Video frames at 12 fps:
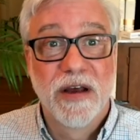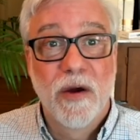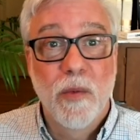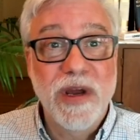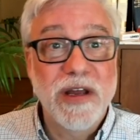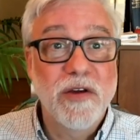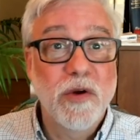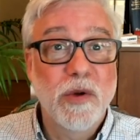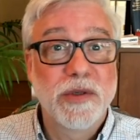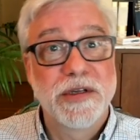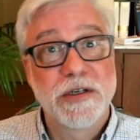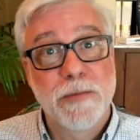we can
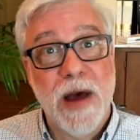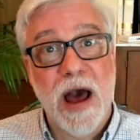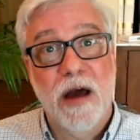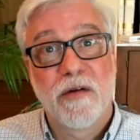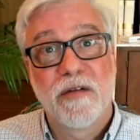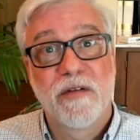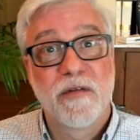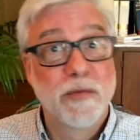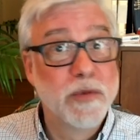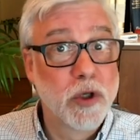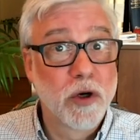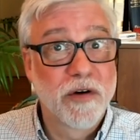use this pattern of
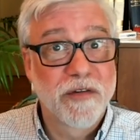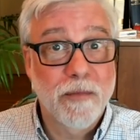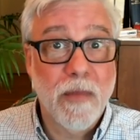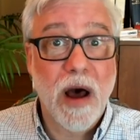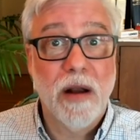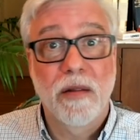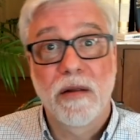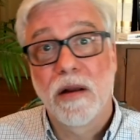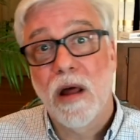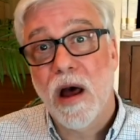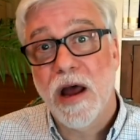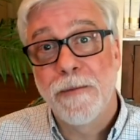observe, model,
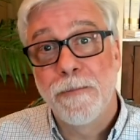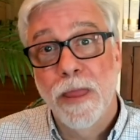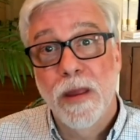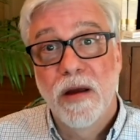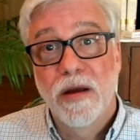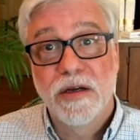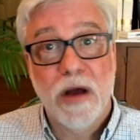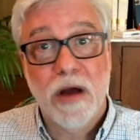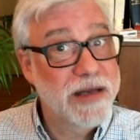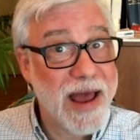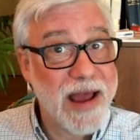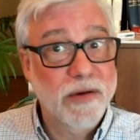align to
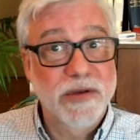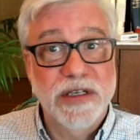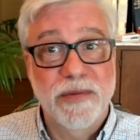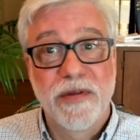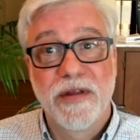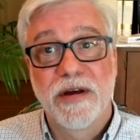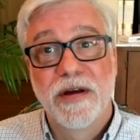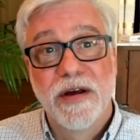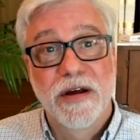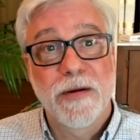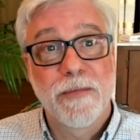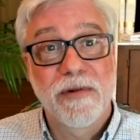untangle some of the
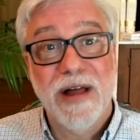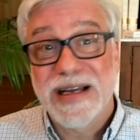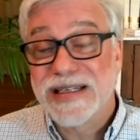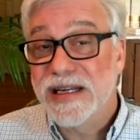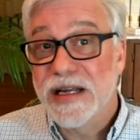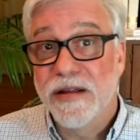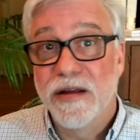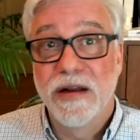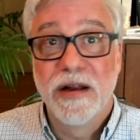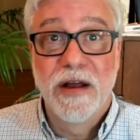complexity that